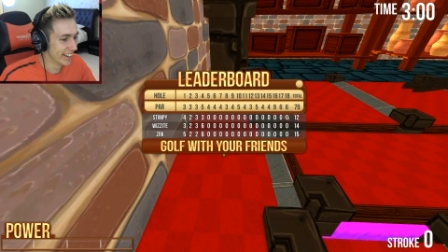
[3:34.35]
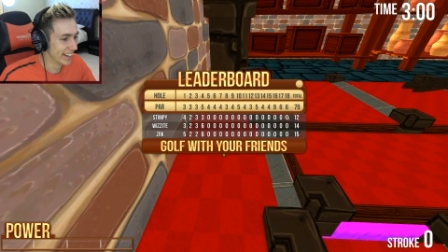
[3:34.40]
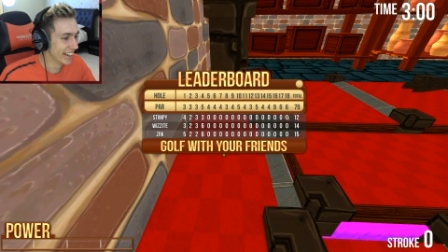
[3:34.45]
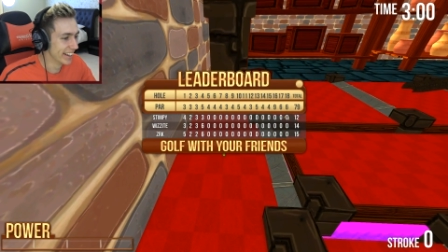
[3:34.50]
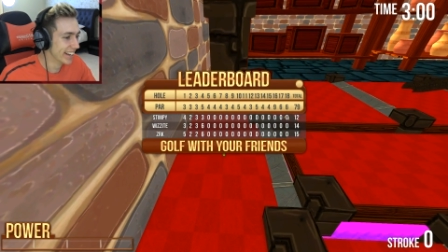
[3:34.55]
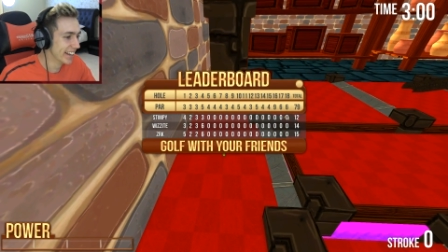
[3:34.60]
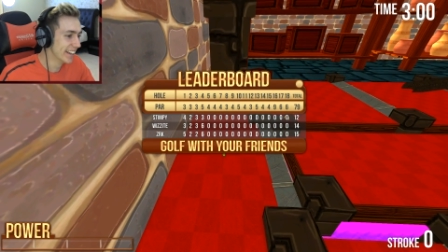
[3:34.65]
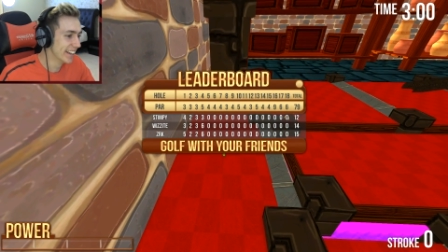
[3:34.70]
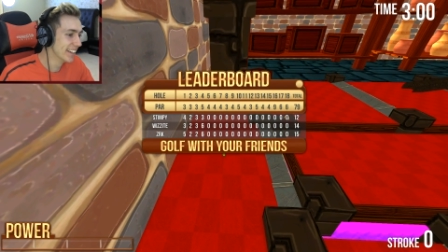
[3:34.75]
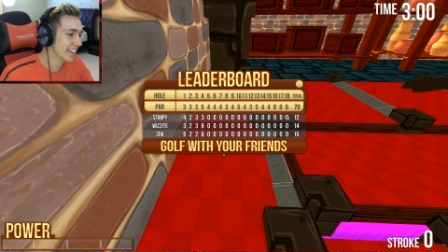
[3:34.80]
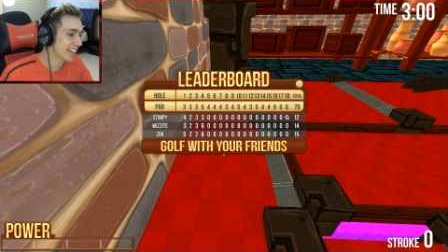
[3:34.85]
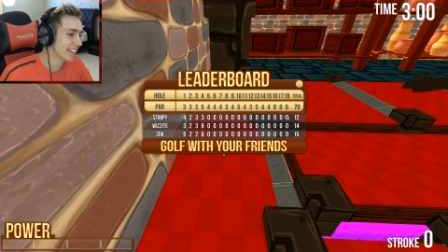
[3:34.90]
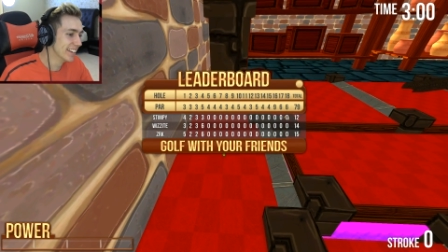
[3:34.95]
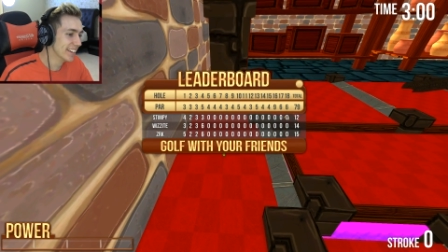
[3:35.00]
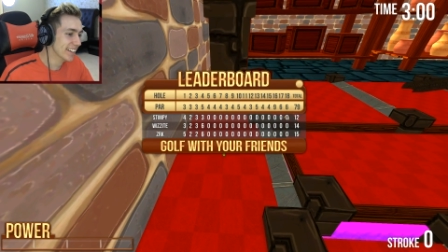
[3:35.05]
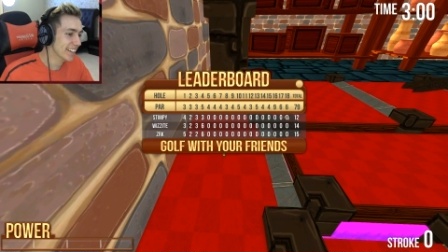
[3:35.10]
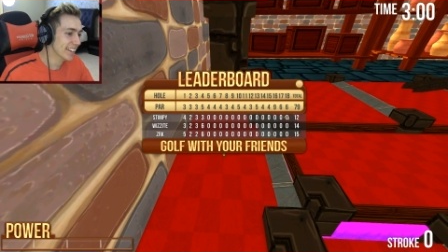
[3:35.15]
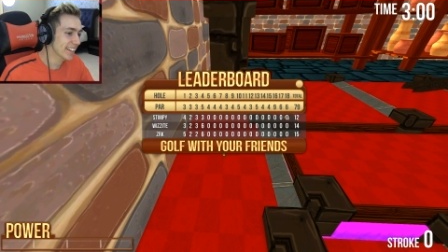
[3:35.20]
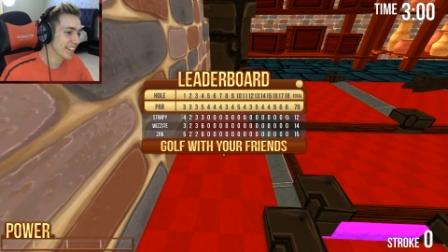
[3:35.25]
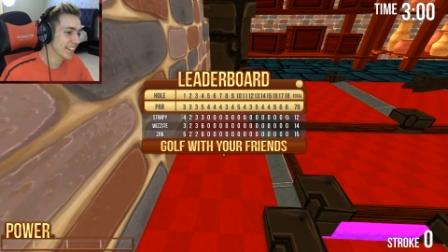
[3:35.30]
You did it good.
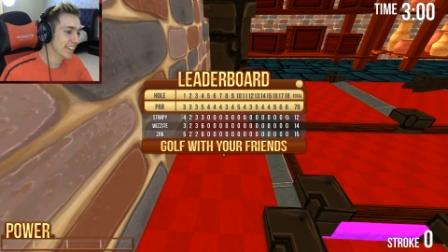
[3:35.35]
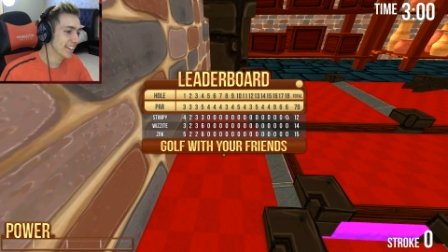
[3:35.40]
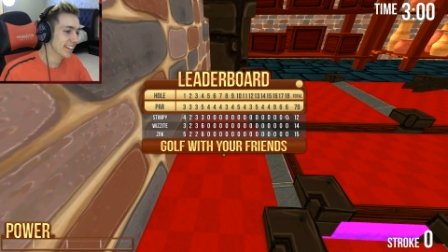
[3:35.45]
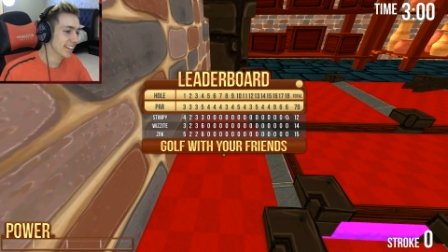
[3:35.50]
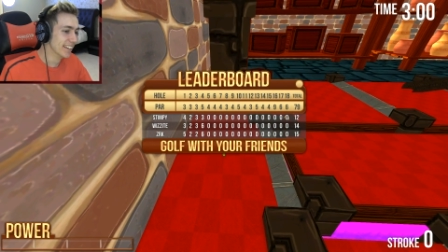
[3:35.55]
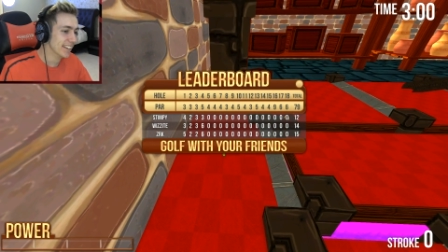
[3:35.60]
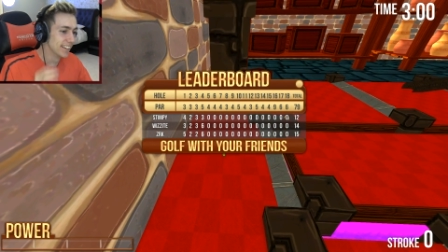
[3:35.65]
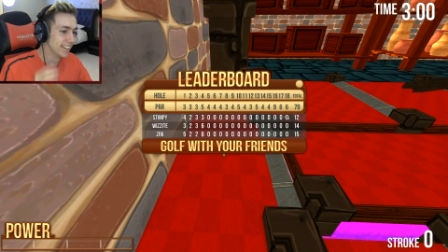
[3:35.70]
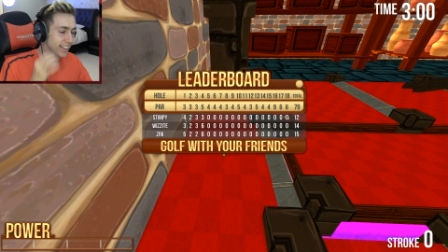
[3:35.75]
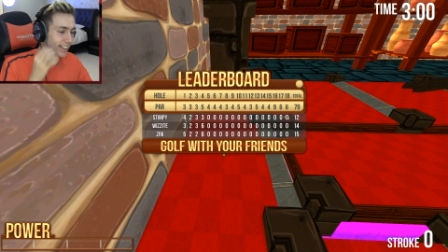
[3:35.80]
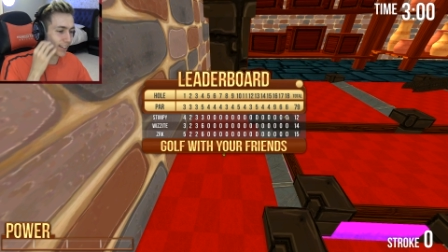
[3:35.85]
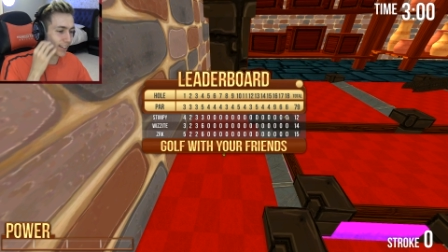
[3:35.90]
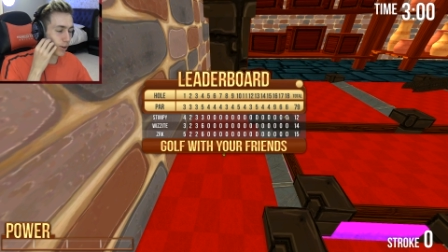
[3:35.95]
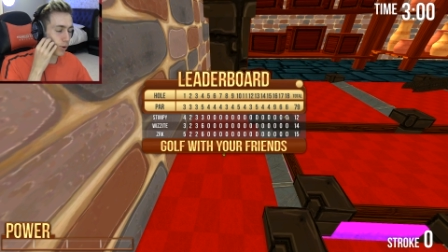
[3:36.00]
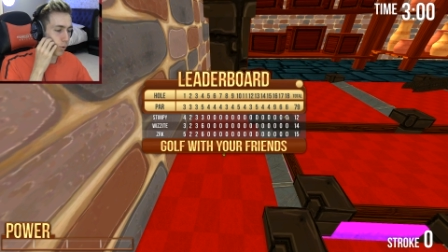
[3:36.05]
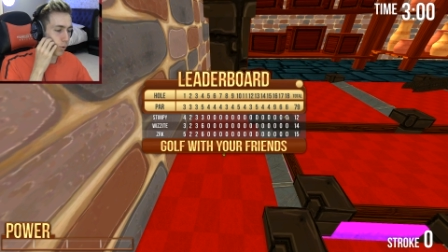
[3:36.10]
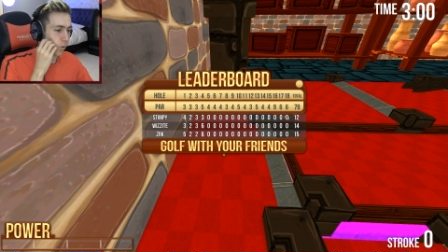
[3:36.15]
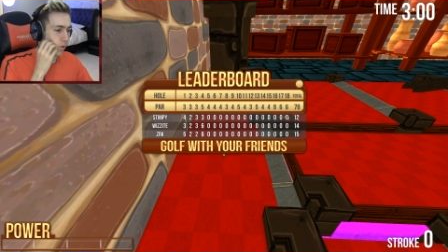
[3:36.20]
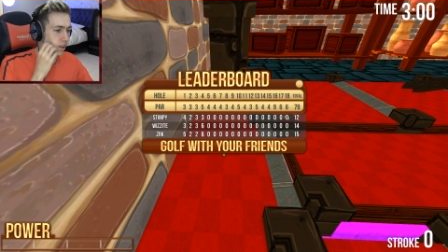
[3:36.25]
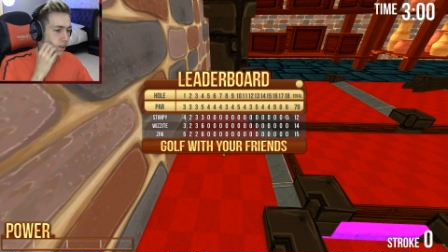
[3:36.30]

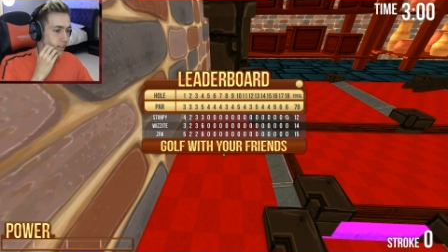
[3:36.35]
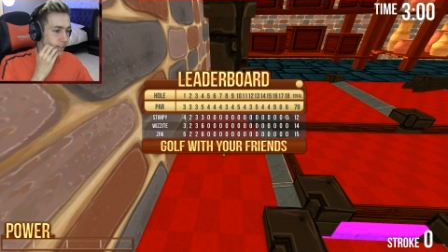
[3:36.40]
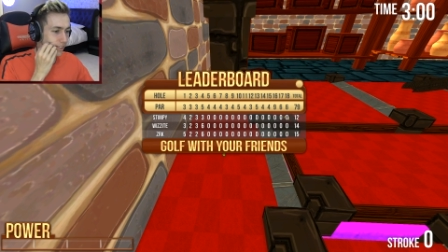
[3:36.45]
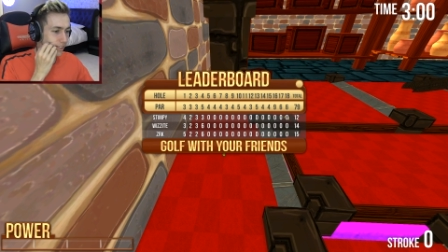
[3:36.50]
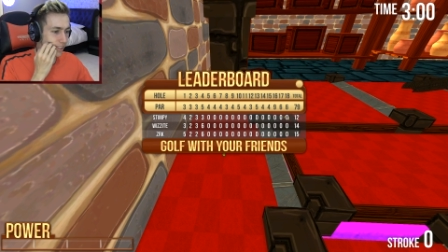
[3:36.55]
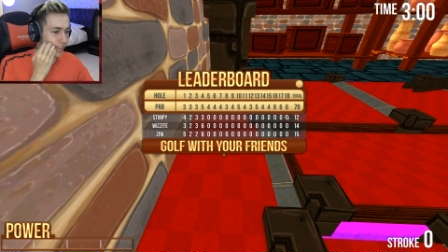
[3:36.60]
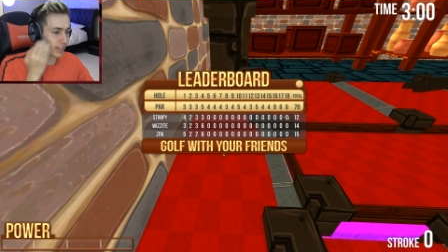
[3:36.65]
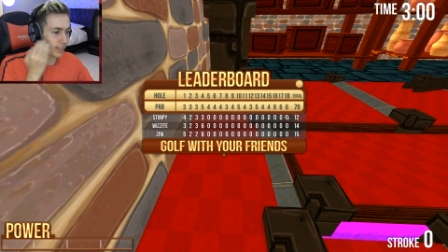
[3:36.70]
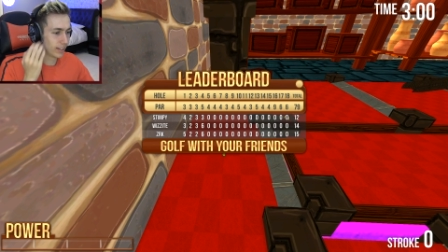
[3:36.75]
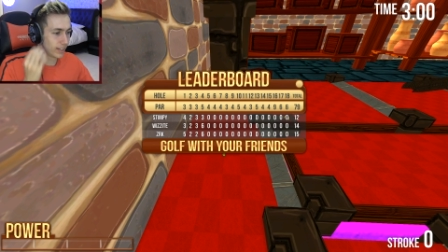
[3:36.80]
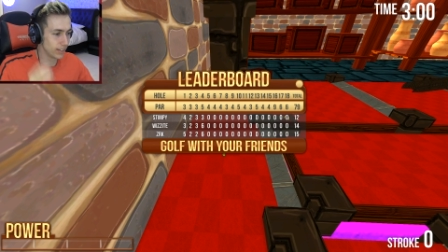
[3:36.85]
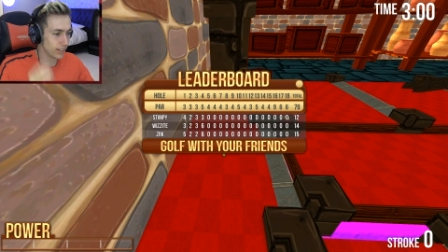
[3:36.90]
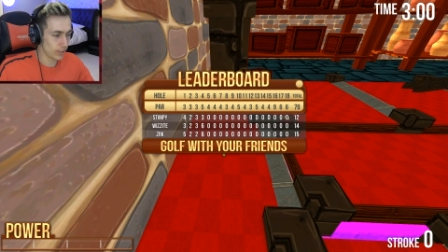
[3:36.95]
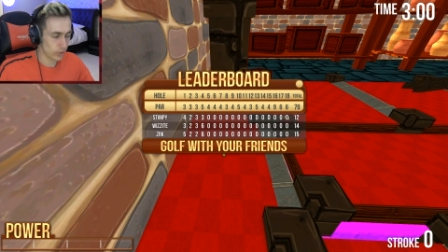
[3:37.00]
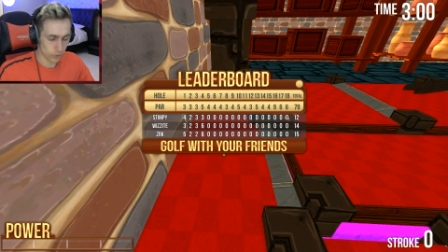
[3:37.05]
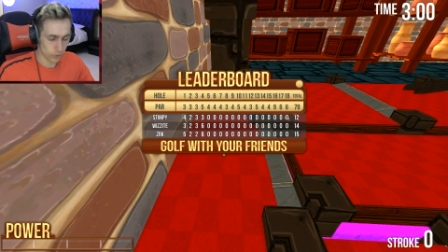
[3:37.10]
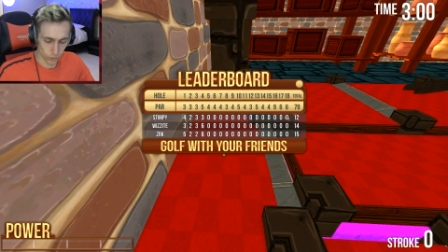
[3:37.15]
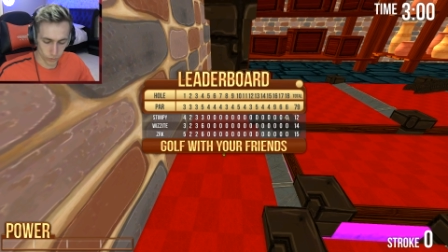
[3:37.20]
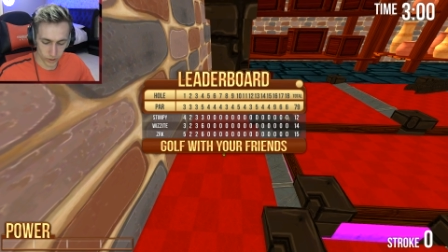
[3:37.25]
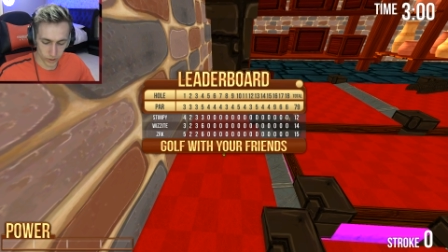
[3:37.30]
Oh, I made it in the end.
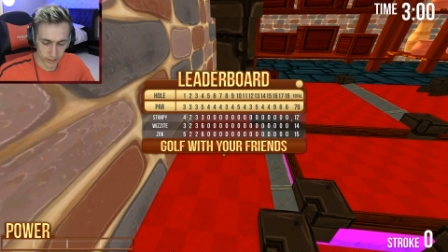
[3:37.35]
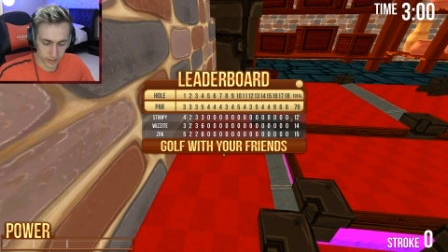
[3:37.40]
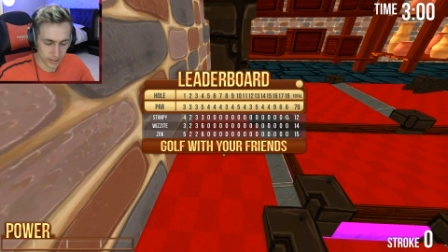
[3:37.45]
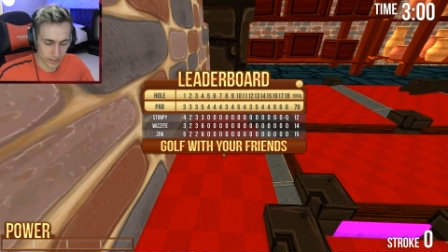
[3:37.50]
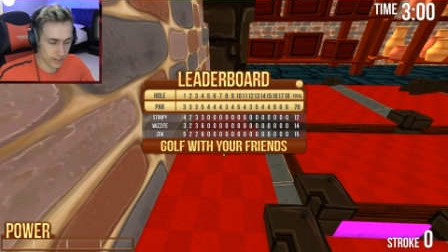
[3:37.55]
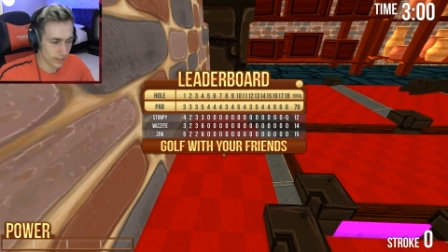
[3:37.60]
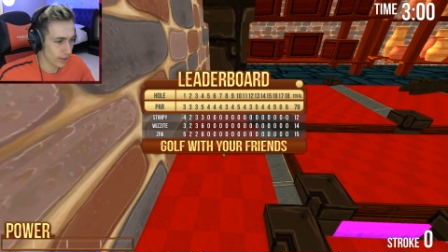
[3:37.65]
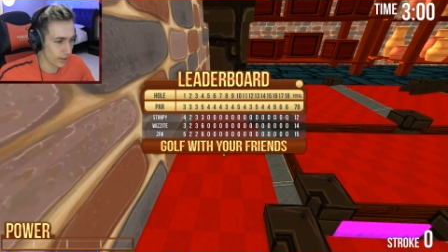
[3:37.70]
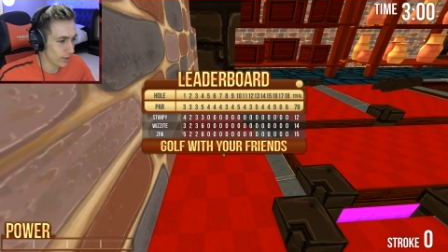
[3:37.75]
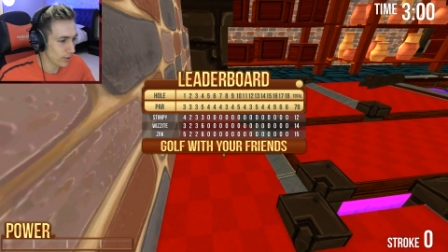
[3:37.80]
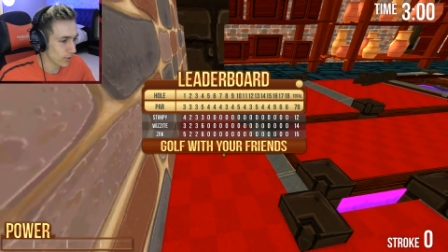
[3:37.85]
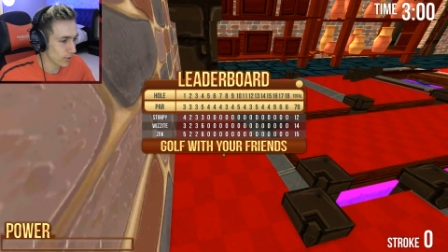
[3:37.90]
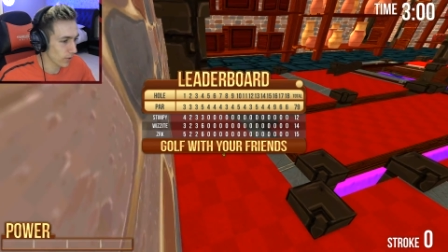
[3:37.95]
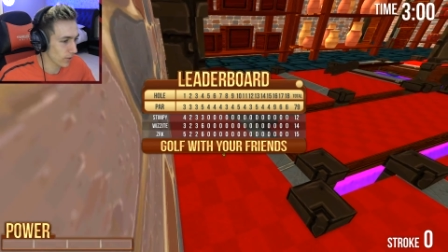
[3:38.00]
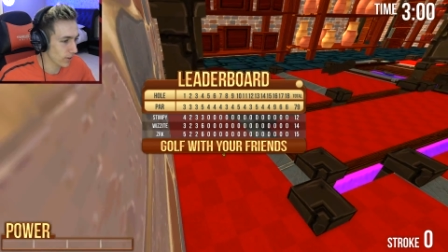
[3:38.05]
Wait, are we back on the same oh.